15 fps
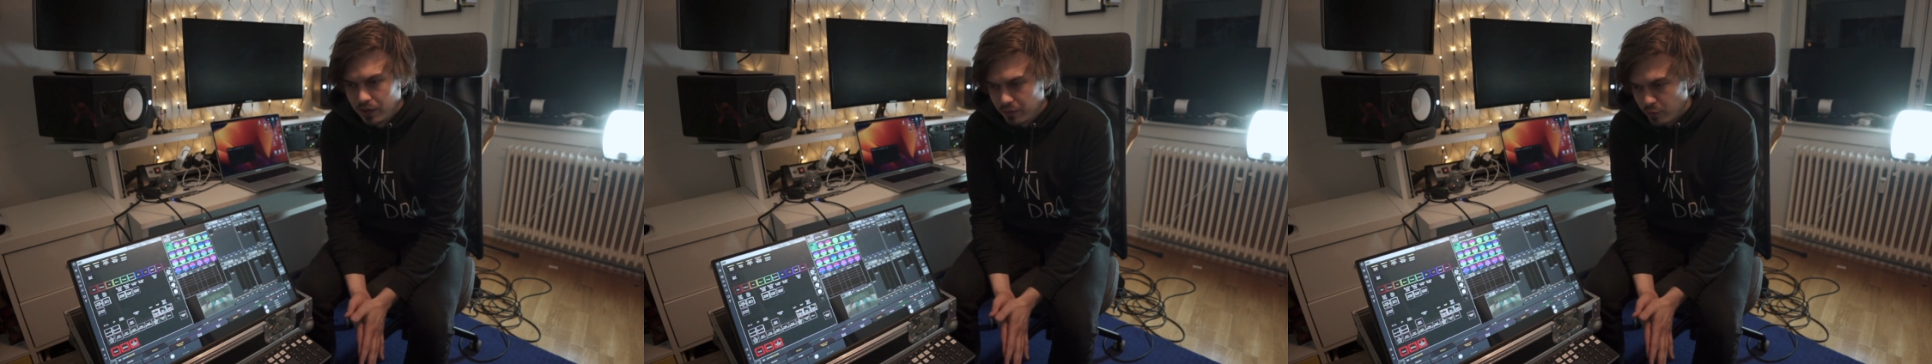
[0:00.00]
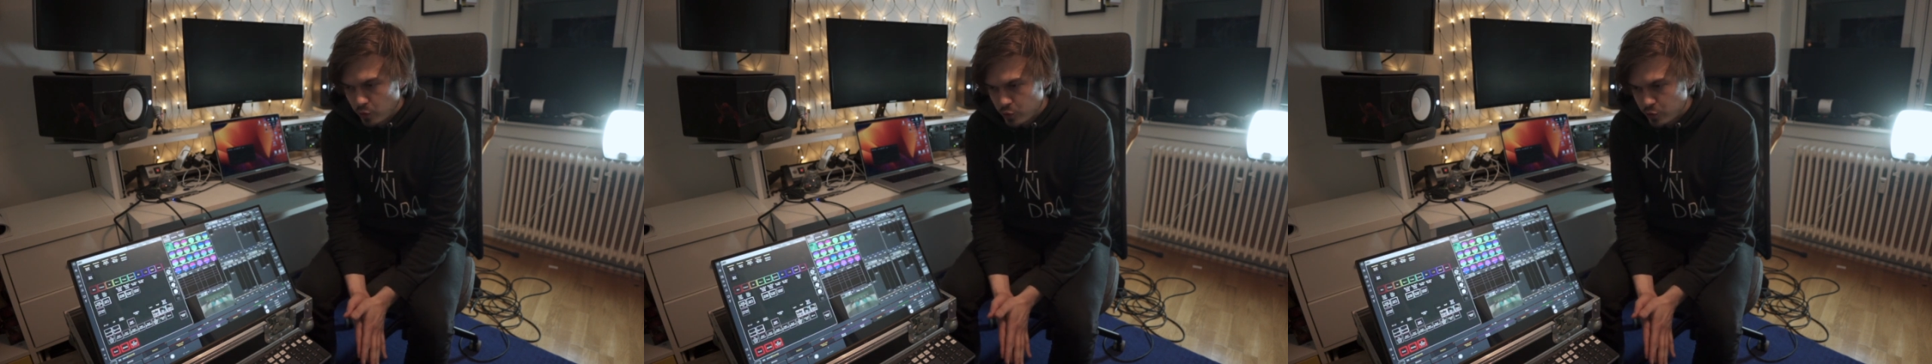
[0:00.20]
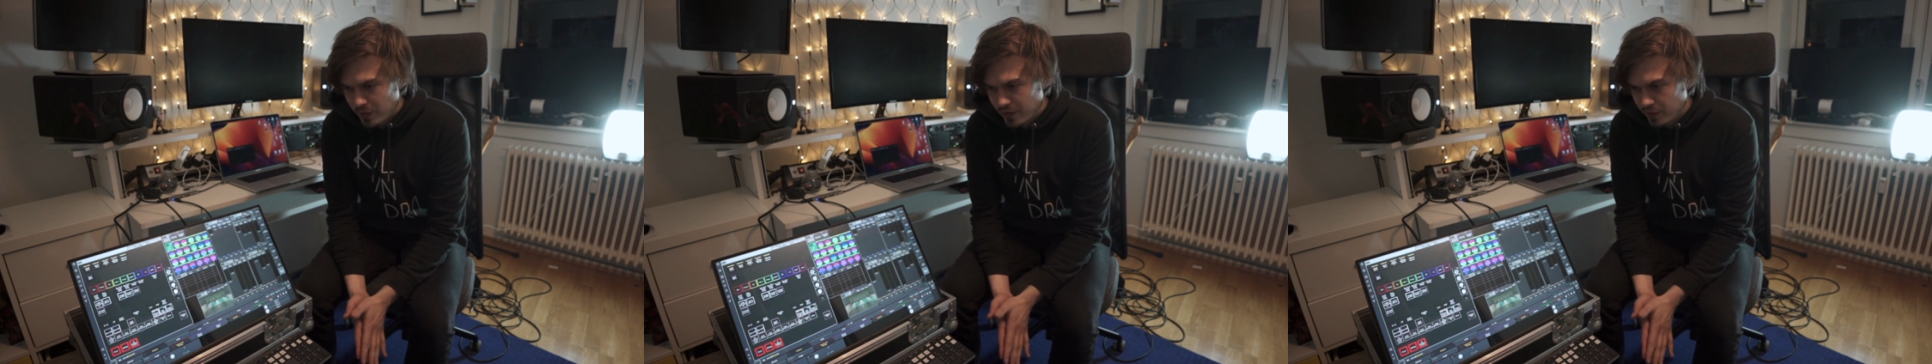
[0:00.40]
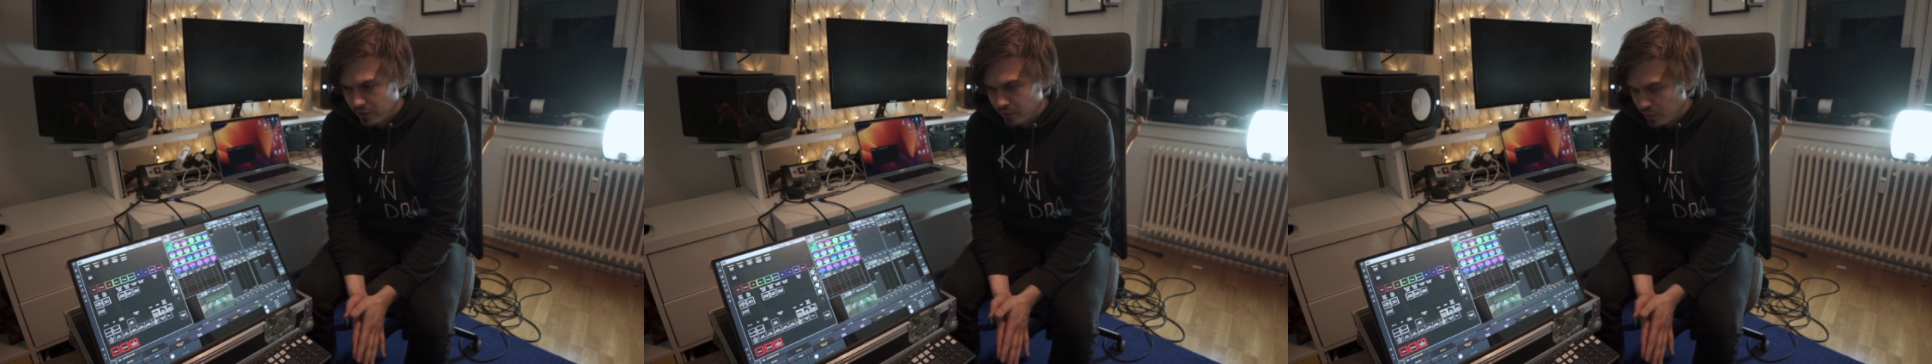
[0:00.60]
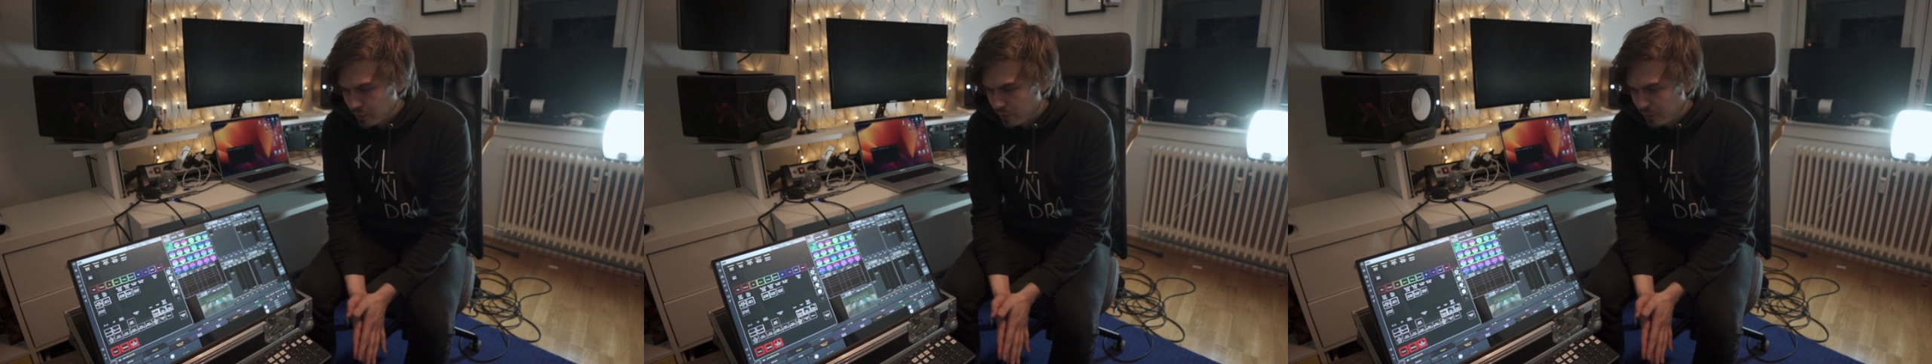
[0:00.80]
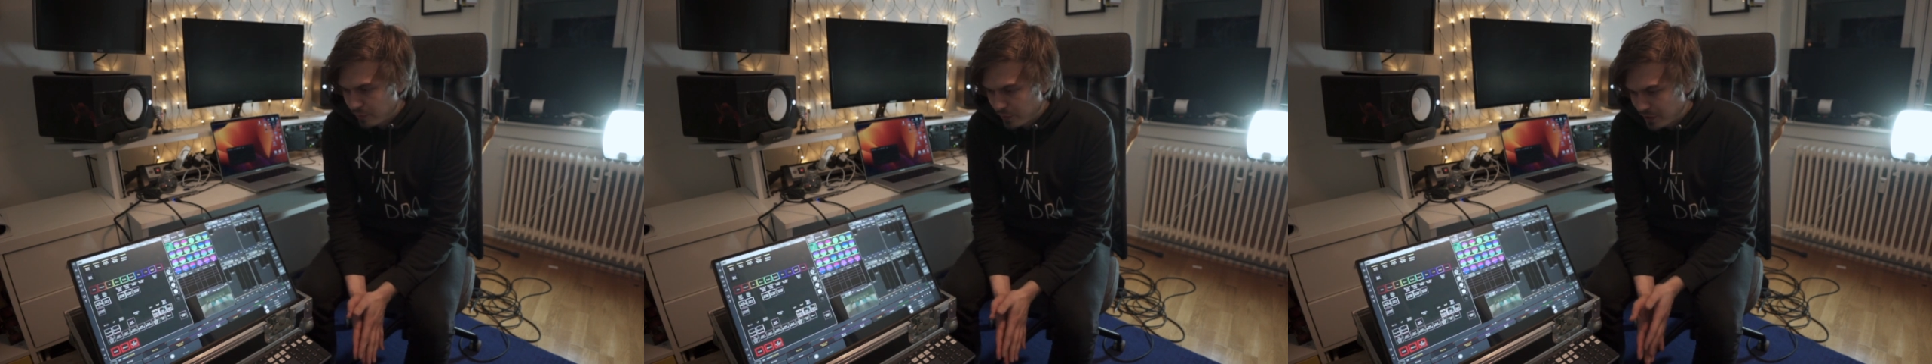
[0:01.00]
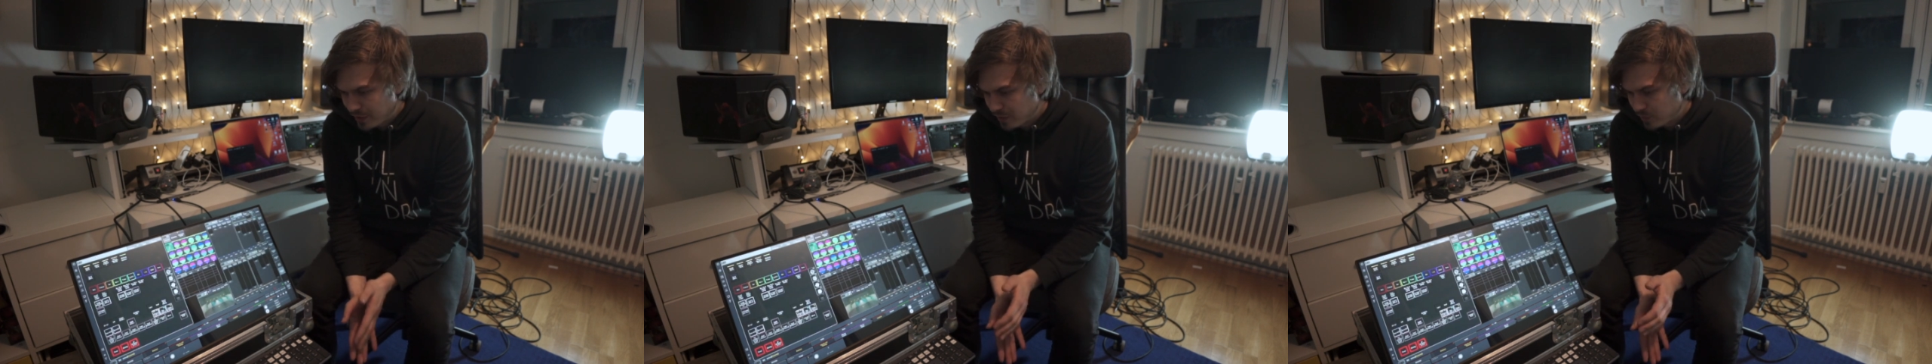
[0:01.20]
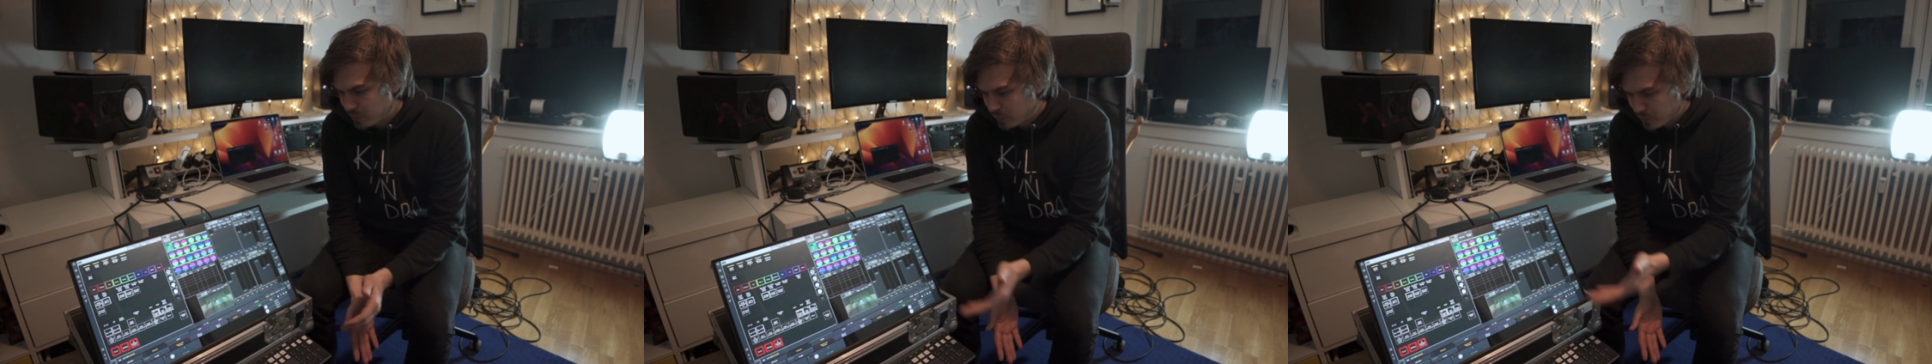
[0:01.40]
frustrated not
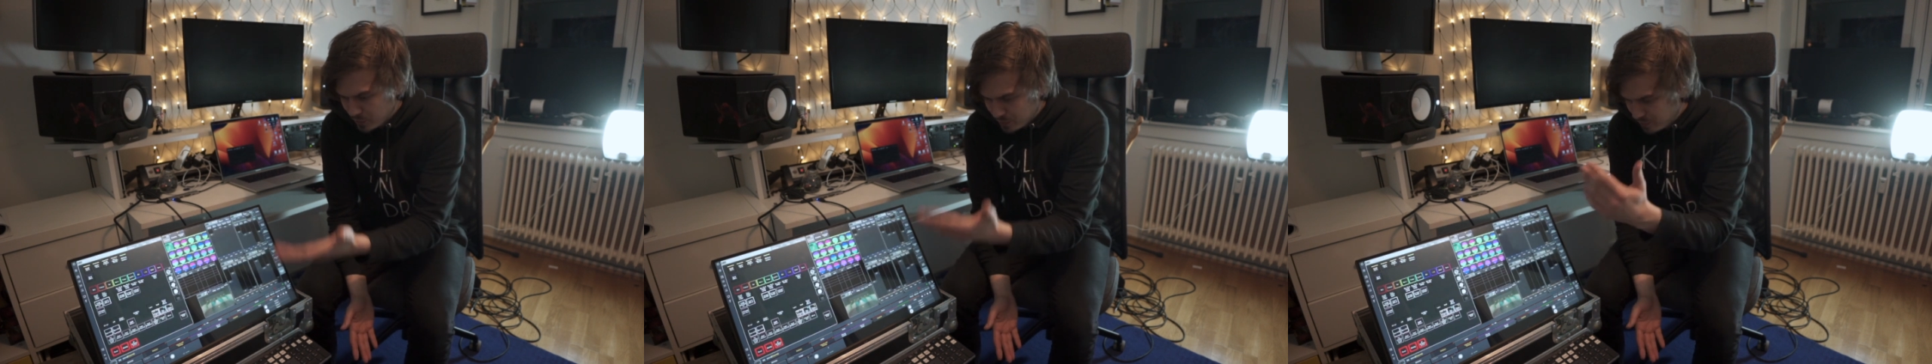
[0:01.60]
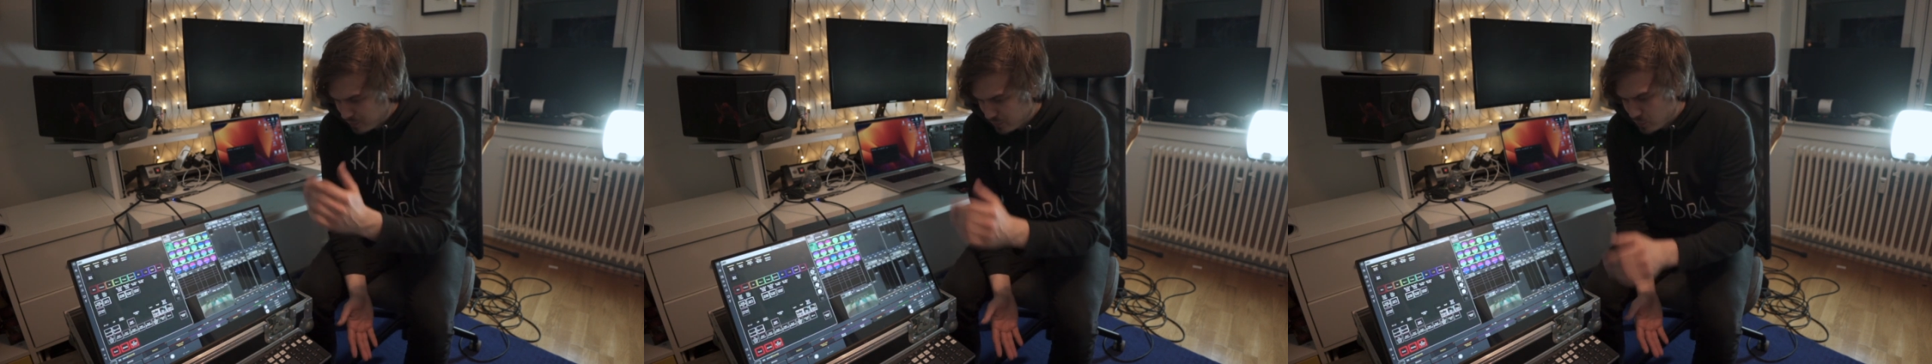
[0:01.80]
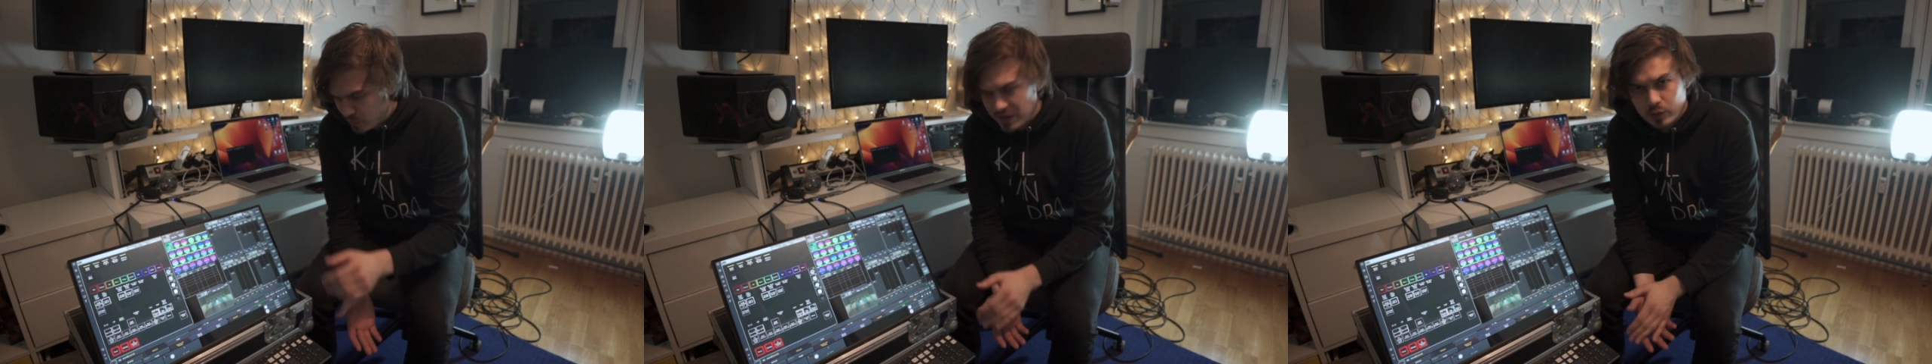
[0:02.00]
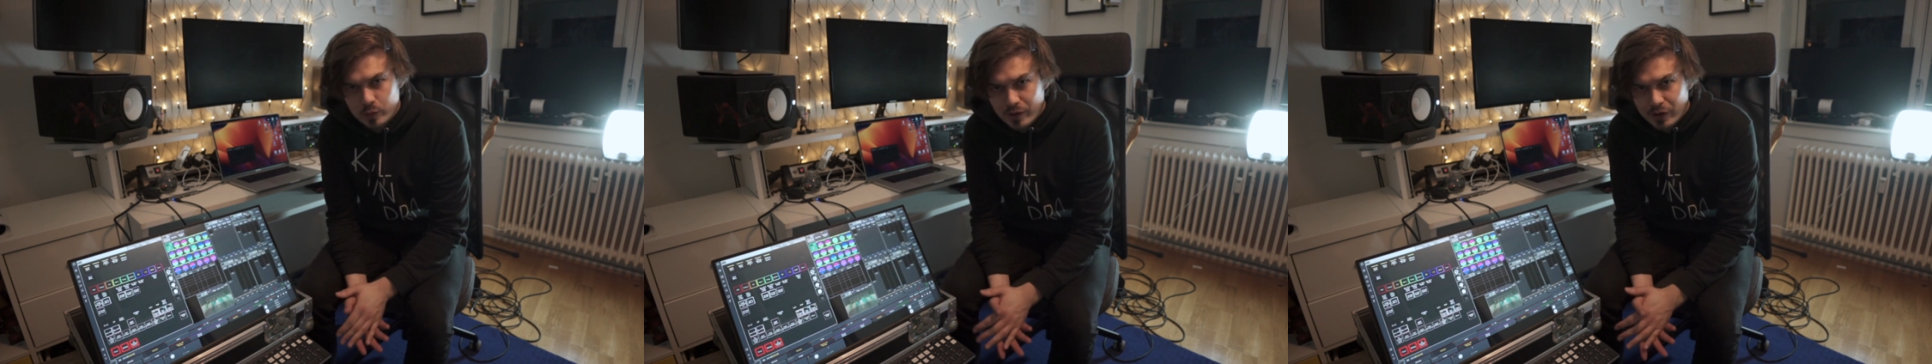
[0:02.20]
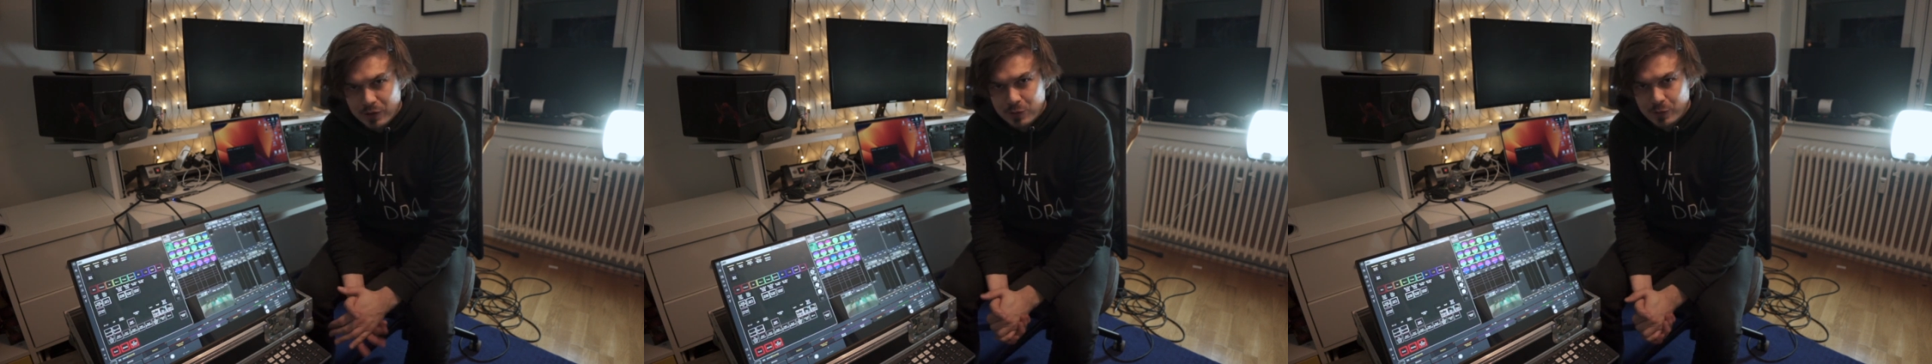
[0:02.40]
finding out what screen to buy,